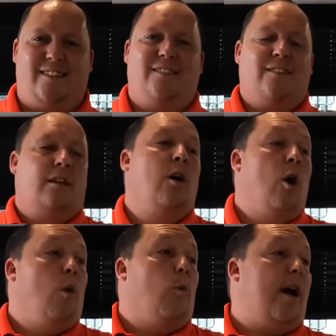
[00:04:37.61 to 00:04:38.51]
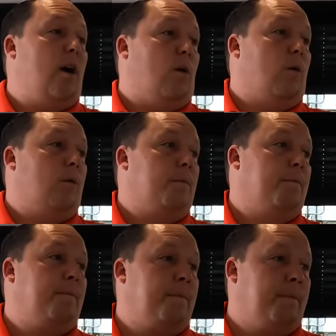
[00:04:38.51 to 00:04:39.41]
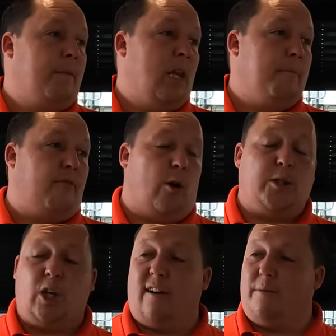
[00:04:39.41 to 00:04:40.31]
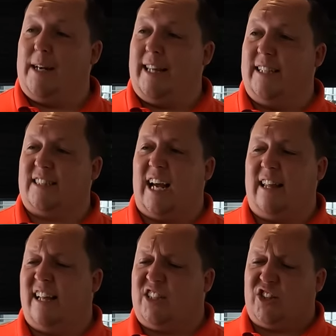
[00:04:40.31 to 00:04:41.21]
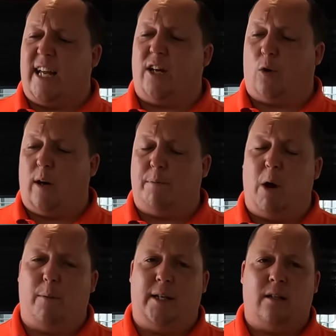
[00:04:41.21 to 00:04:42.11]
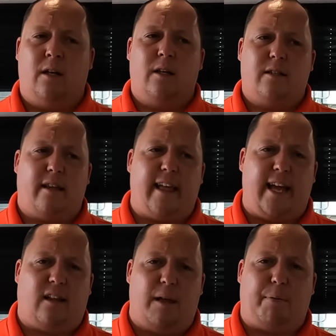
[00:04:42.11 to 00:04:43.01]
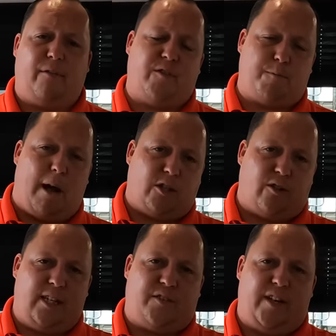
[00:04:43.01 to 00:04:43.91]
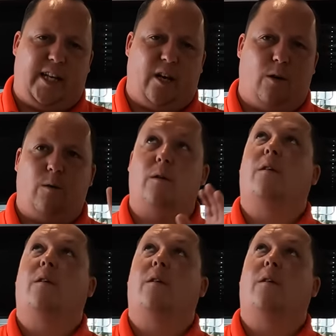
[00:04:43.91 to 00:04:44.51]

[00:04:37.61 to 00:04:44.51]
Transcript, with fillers: Yes. Will, before we show everybody the inside, let's just take a quick moment to thank Lippert for sponsoring this video.